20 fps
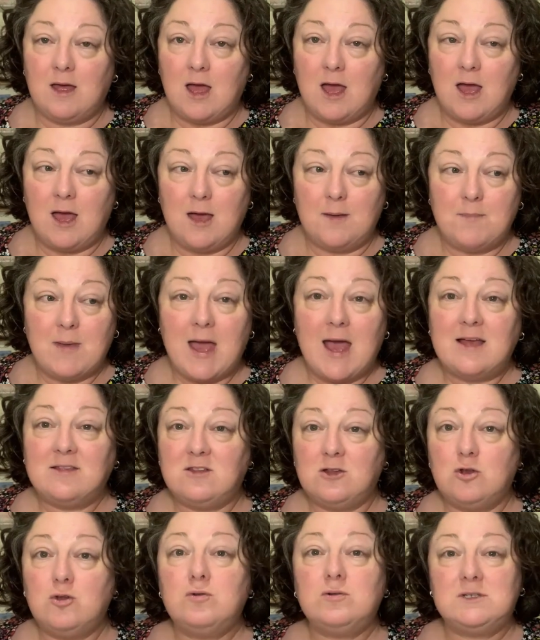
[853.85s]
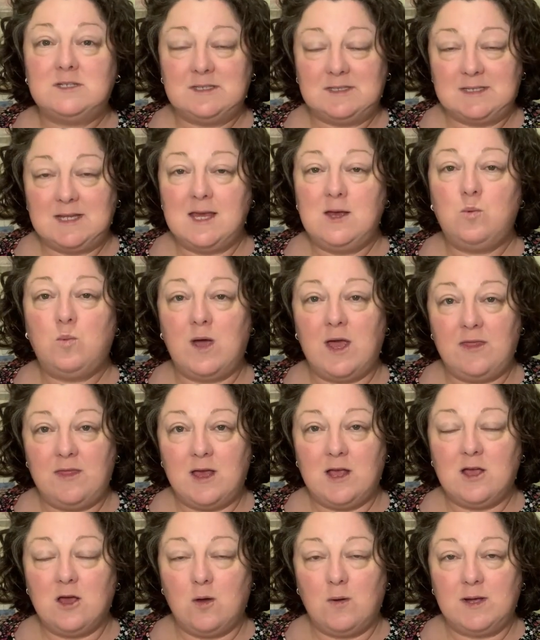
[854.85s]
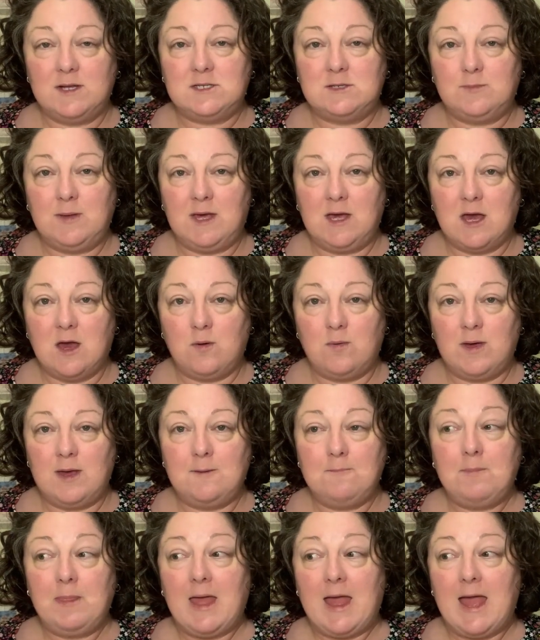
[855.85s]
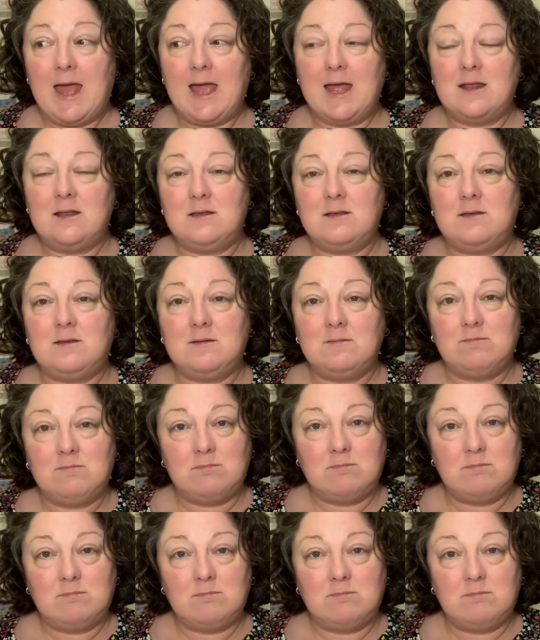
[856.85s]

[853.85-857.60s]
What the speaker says: has a look to see where they're going to be going, and